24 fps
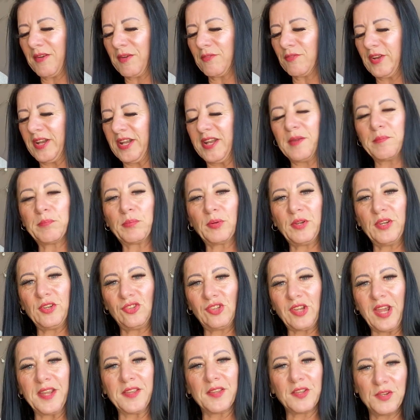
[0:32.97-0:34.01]
I really
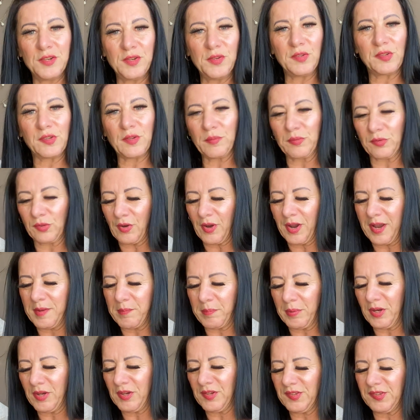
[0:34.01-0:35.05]
appreciate the new
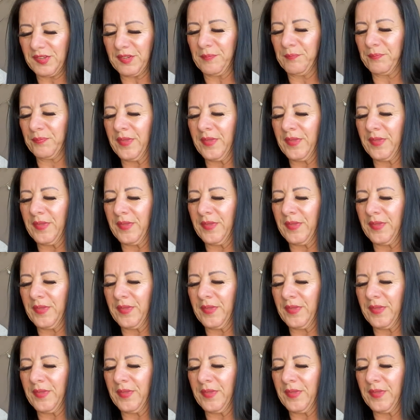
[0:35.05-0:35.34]
subscribers.